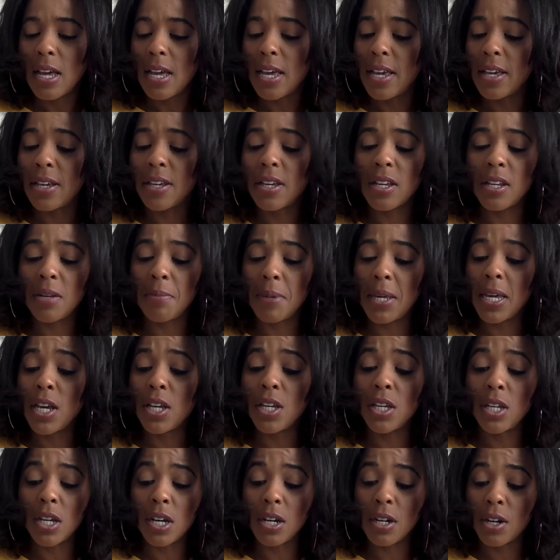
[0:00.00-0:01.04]
It could be a
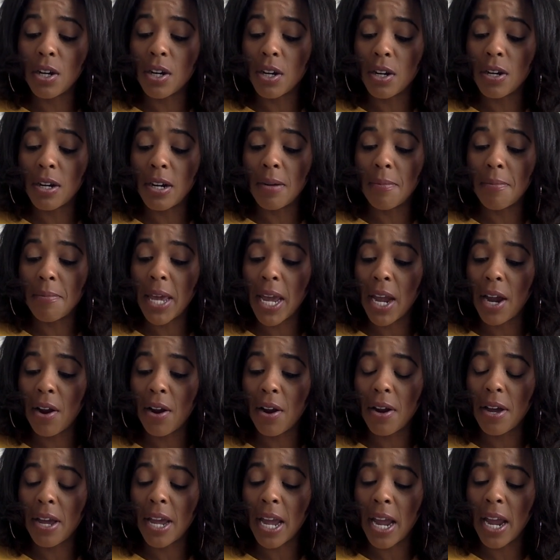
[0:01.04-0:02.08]
younger
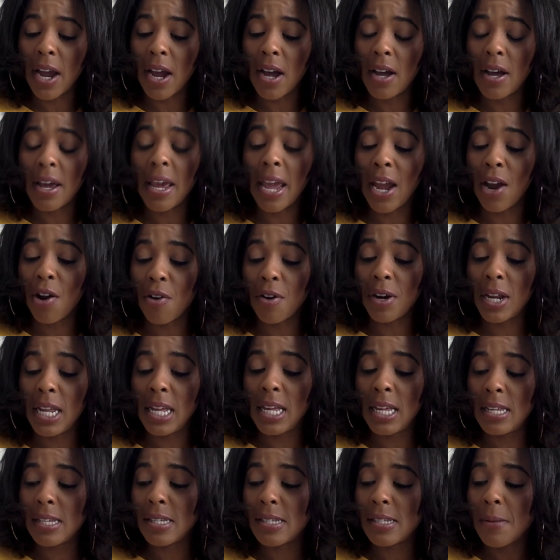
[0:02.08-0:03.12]

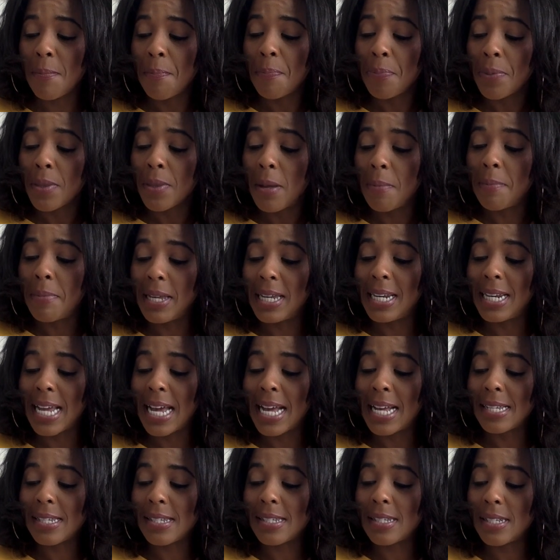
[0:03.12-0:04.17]
Aries. But
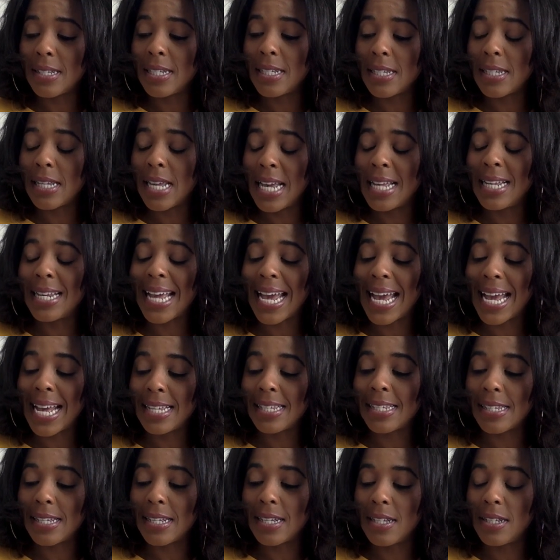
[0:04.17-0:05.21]
in
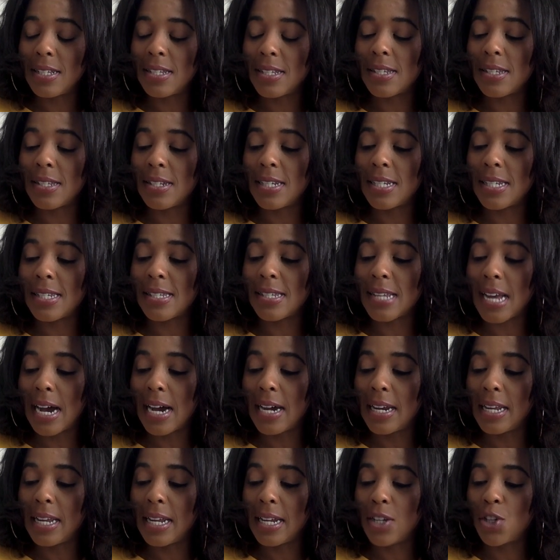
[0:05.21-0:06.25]
essence,
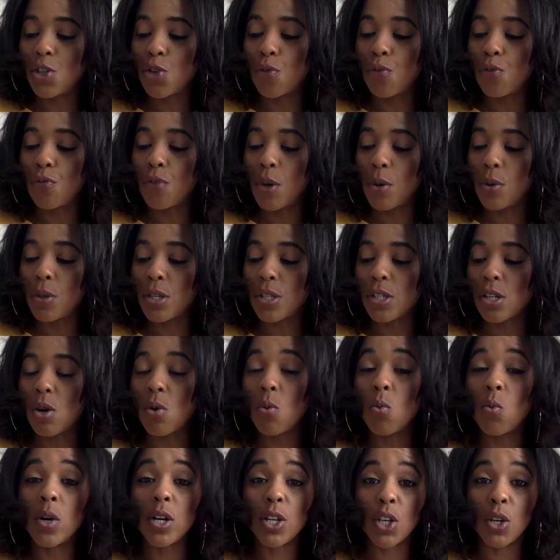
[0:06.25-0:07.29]
deciding to focus
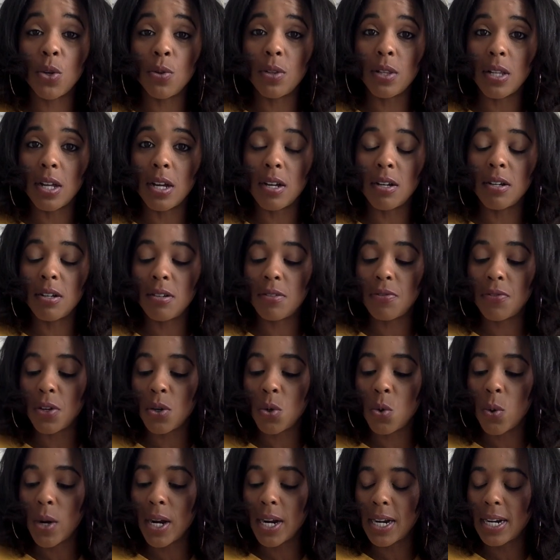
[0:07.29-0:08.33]
on what you love,
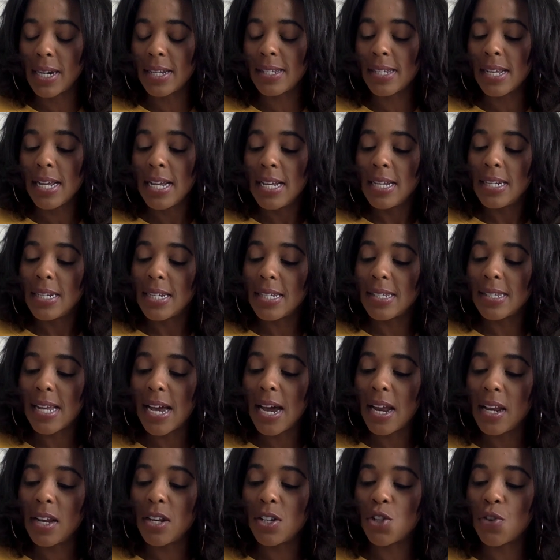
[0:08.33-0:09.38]
Aquarius,
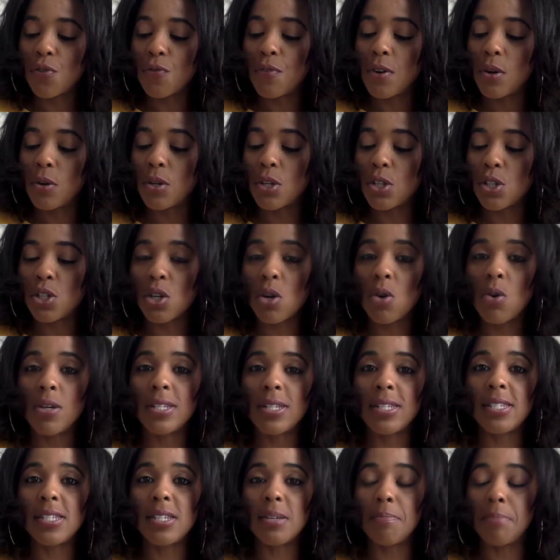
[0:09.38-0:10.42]
deciding to focus on
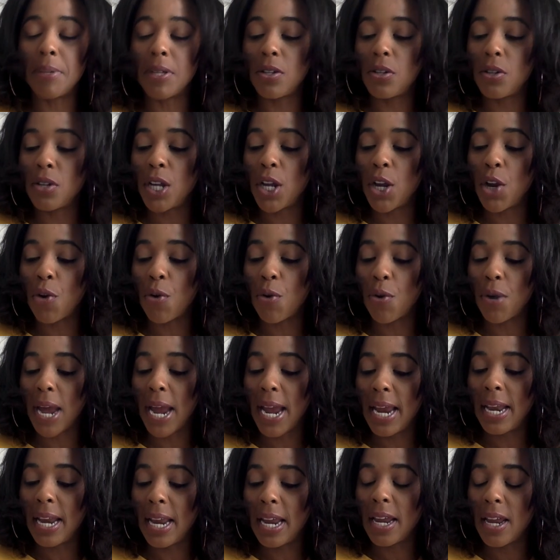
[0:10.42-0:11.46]
stability,
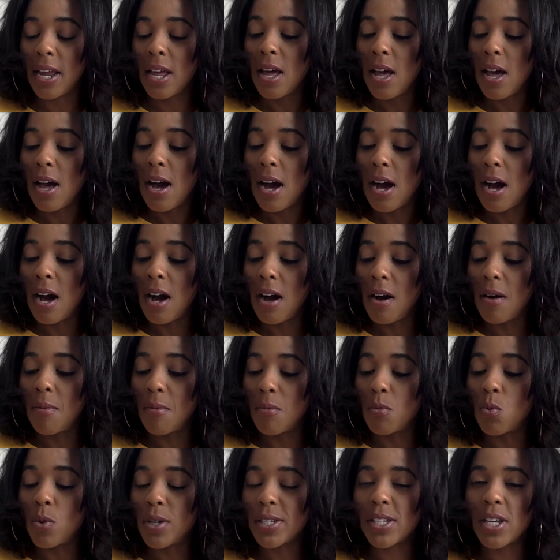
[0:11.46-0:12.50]
creating
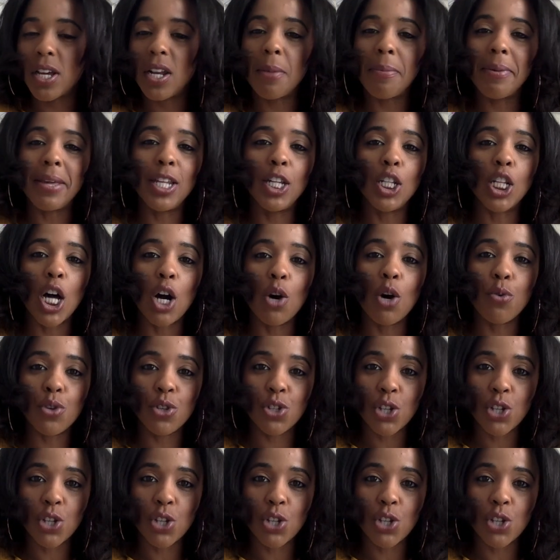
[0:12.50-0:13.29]
what's going to be long